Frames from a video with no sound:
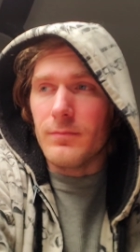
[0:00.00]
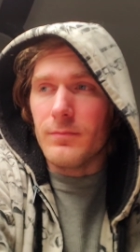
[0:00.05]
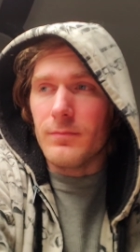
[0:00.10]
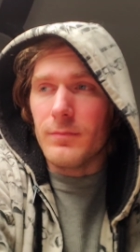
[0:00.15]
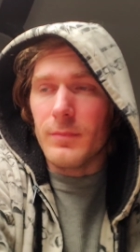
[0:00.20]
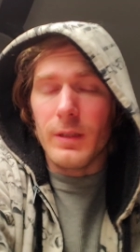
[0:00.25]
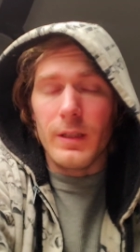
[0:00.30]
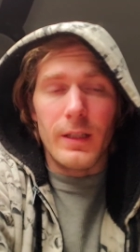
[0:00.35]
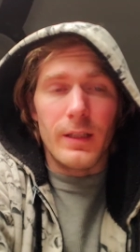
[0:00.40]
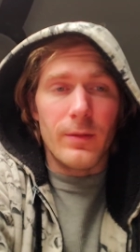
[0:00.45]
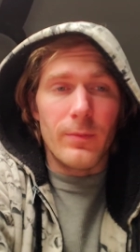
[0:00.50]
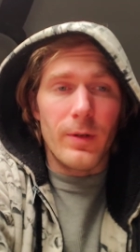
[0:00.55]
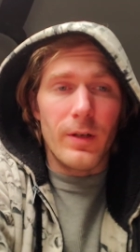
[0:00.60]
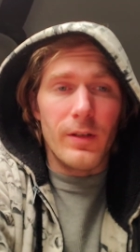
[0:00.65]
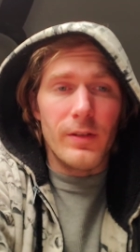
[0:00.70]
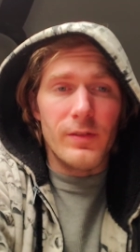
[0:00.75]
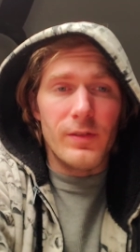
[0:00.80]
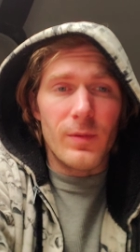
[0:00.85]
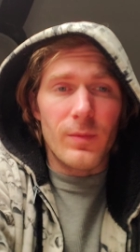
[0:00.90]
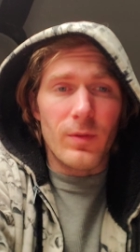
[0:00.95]
but
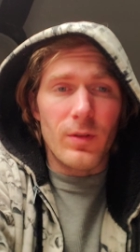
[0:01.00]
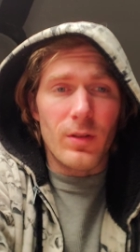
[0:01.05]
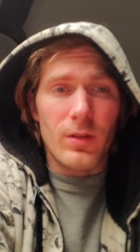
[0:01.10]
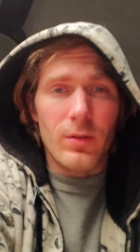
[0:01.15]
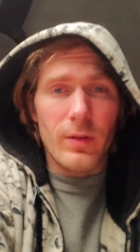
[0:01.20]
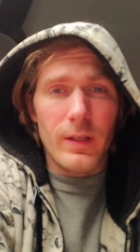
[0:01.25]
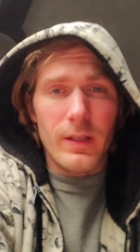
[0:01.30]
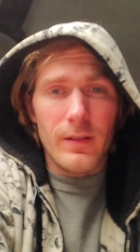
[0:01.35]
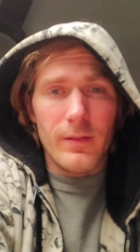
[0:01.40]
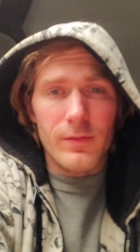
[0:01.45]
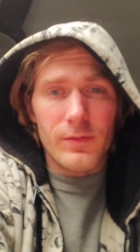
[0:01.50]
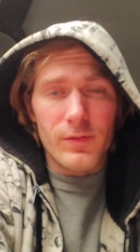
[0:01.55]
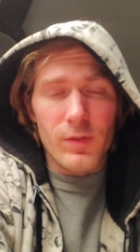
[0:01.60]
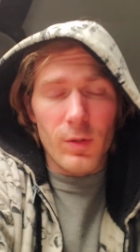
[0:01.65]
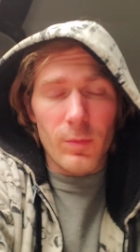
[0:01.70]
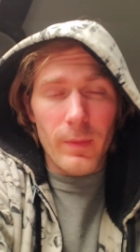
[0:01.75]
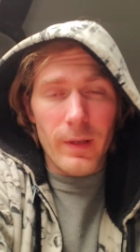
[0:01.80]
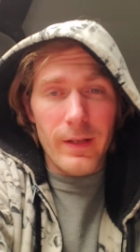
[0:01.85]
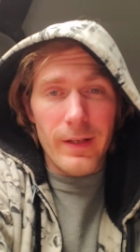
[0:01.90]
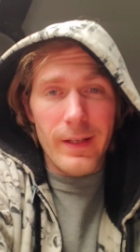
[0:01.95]
anyways, I'm going to go ahead and start
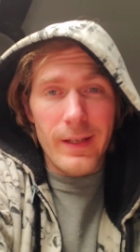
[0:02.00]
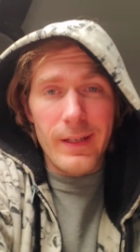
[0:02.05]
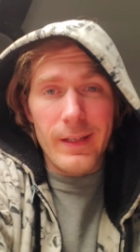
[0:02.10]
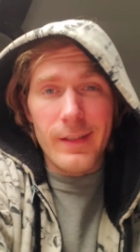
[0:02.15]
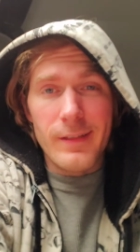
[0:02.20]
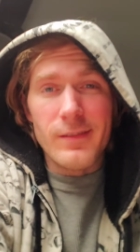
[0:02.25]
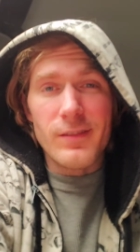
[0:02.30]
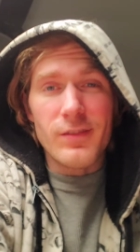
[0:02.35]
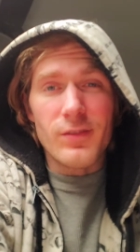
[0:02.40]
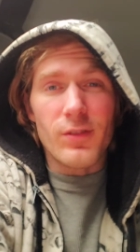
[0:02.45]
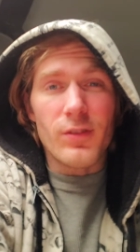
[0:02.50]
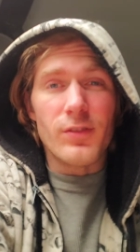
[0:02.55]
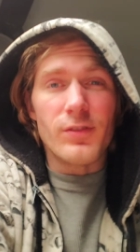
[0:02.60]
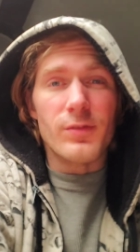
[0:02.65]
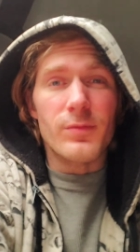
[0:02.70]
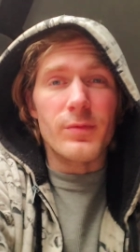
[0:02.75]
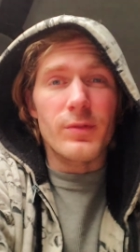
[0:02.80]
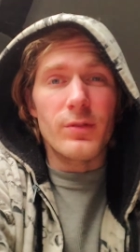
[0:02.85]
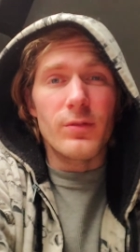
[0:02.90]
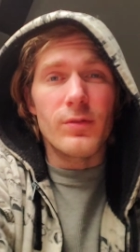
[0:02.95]
my day, start on
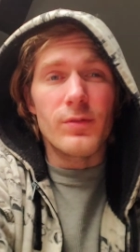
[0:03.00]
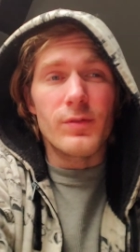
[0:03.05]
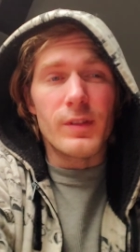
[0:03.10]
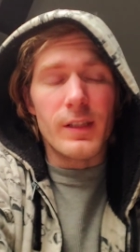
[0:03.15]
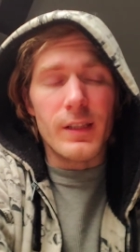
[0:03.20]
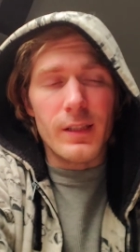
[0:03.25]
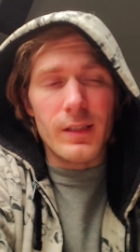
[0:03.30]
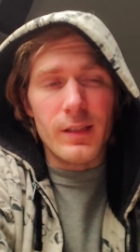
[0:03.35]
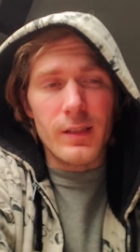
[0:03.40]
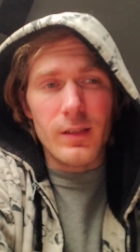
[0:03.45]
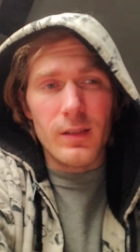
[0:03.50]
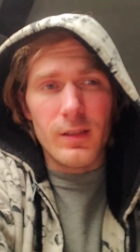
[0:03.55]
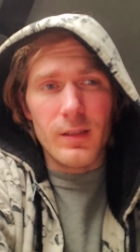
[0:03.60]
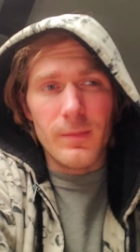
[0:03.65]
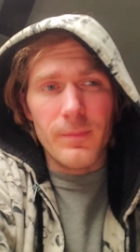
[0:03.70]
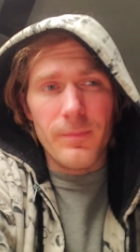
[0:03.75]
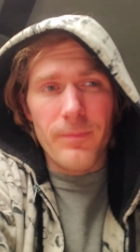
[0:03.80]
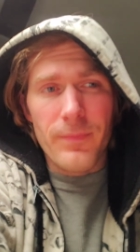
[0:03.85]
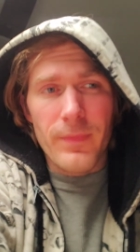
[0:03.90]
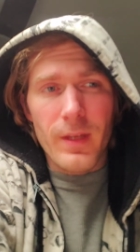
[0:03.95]
some doodles, and
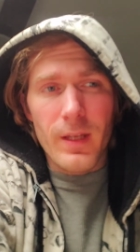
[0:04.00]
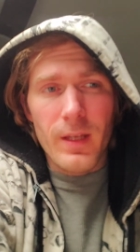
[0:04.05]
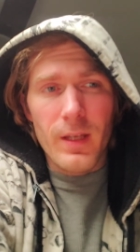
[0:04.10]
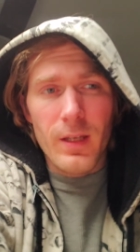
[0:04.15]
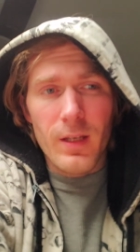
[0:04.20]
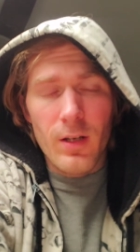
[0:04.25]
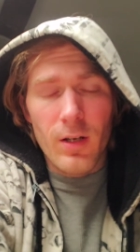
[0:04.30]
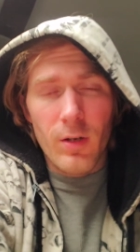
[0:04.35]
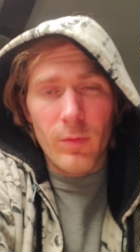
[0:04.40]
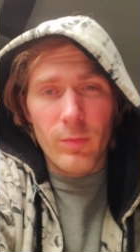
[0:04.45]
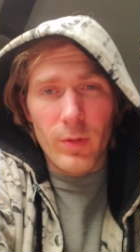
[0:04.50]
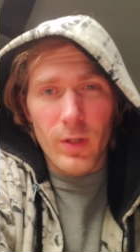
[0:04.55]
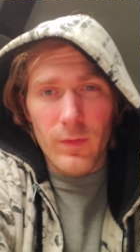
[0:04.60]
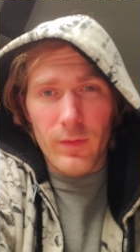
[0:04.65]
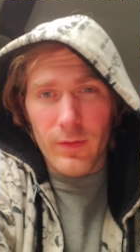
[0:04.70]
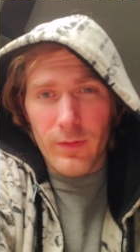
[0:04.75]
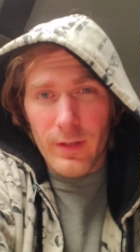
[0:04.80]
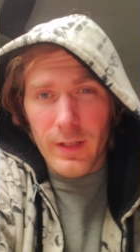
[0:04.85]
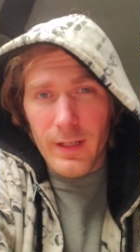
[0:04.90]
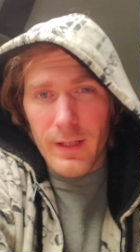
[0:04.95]
um, hope you have a
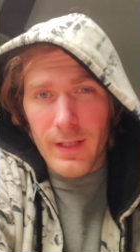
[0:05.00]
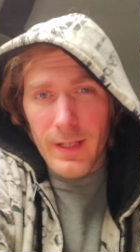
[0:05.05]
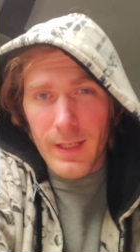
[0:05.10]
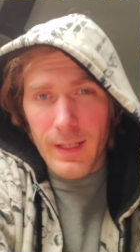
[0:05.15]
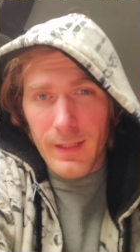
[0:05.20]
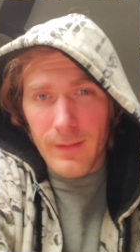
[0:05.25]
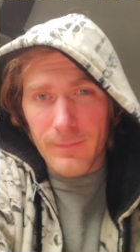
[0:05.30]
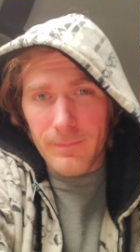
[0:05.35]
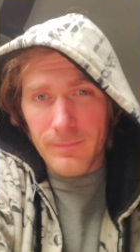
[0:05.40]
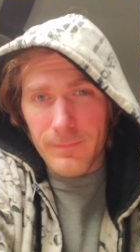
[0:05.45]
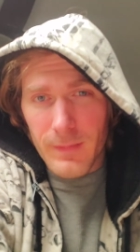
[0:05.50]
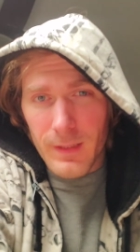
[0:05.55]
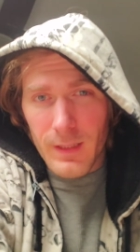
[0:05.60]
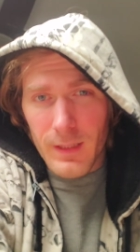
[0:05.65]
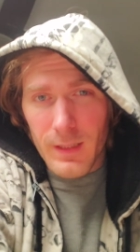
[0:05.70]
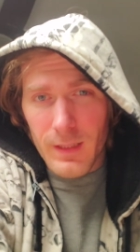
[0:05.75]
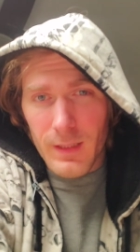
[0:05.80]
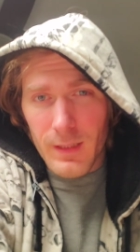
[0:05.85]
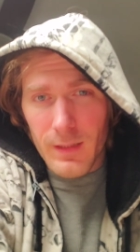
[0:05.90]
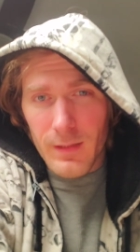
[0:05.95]
great day,
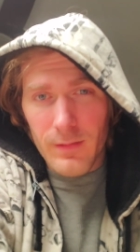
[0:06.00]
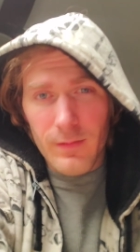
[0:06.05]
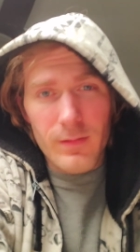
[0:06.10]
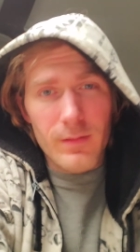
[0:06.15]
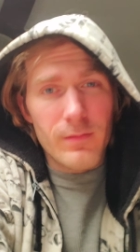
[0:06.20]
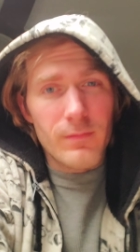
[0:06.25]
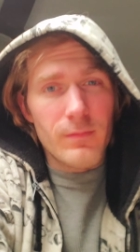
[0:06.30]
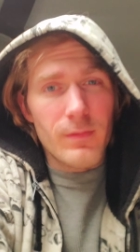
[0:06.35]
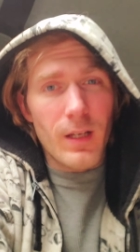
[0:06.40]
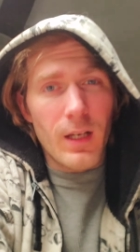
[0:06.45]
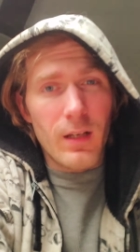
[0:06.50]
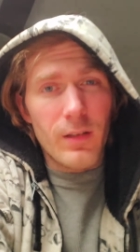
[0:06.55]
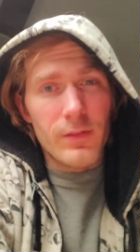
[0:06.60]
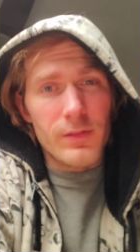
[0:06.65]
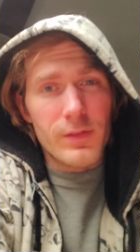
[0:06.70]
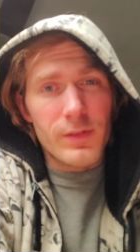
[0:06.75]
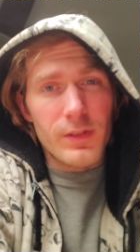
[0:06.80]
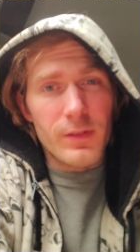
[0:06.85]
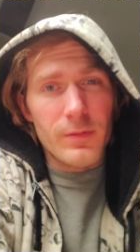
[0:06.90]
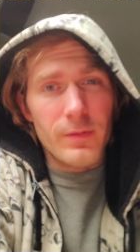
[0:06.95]
and I'll
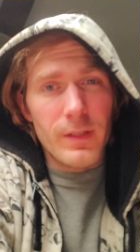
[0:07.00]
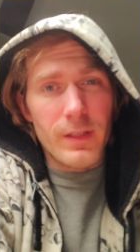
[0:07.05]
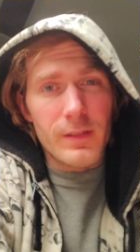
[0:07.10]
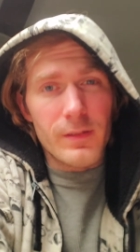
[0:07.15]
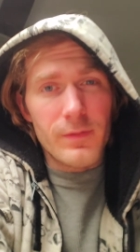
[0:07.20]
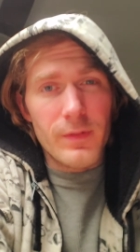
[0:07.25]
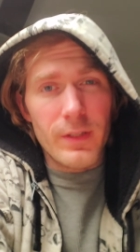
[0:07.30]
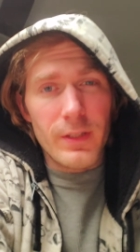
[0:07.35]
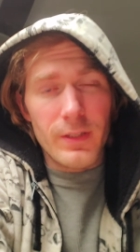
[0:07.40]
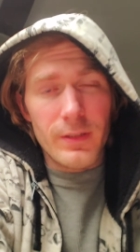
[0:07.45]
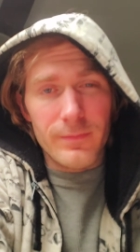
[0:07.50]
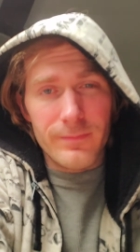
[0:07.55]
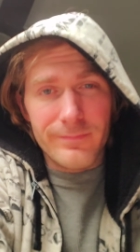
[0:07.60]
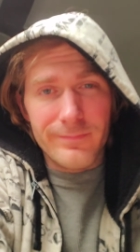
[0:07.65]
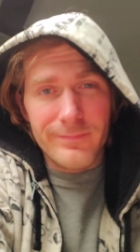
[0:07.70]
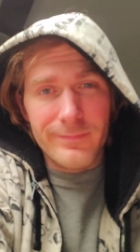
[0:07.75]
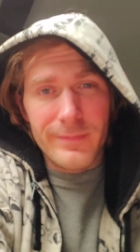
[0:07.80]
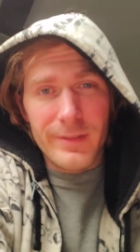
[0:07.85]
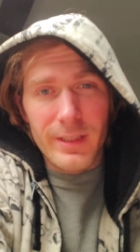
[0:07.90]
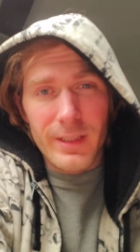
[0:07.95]
see you next video.
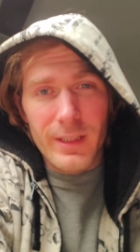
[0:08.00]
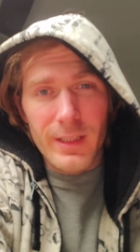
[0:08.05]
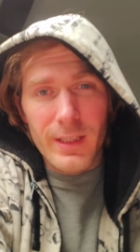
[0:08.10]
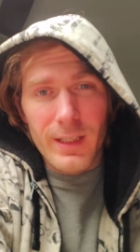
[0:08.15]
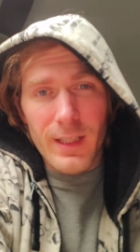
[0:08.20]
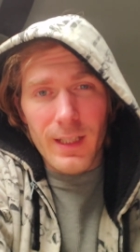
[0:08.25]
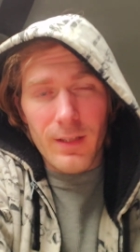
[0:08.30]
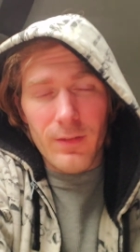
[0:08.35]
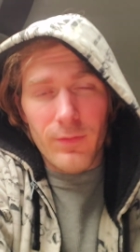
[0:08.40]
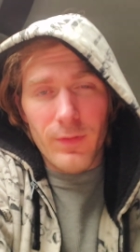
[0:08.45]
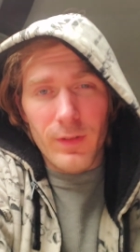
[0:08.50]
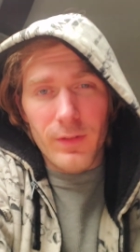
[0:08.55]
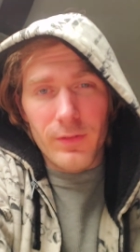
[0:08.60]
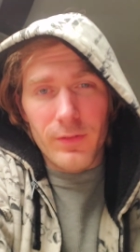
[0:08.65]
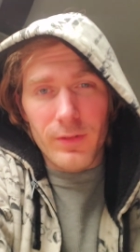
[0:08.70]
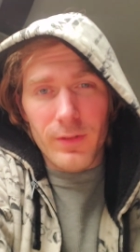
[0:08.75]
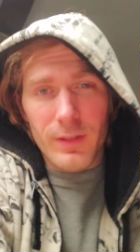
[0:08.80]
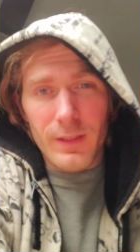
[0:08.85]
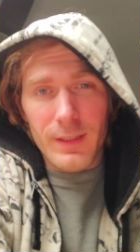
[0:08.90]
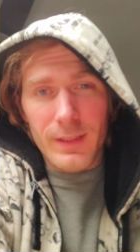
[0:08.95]
Have fun
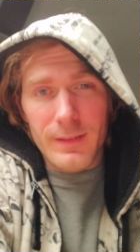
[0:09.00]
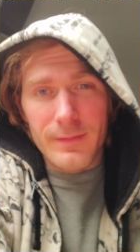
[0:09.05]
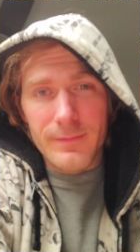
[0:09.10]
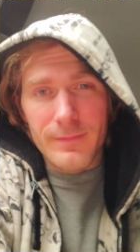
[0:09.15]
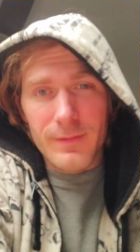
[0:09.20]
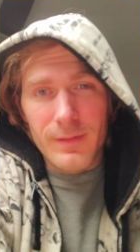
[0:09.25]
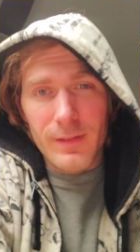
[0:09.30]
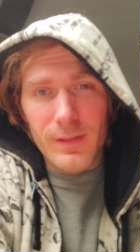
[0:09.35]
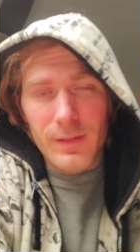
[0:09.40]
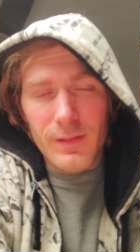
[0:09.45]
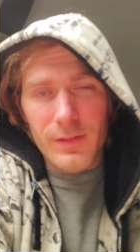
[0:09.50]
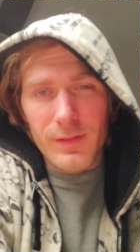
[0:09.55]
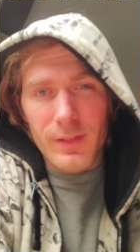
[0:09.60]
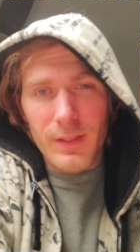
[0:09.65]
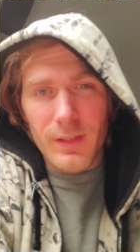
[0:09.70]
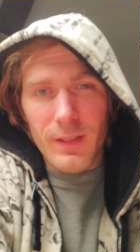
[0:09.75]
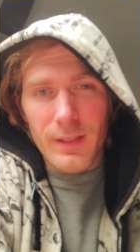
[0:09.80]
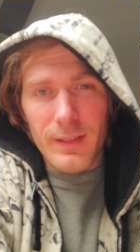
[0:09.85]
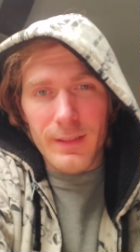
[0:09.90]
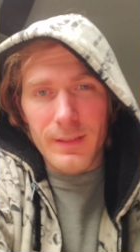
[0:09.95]
drawing. See you
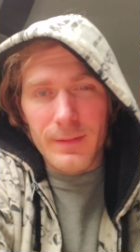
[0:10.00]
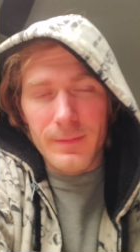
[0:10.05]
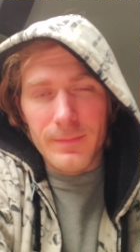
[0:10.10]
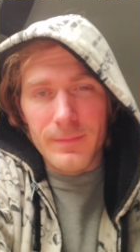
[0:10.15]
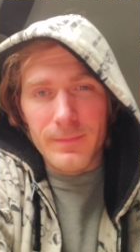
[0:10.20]
later.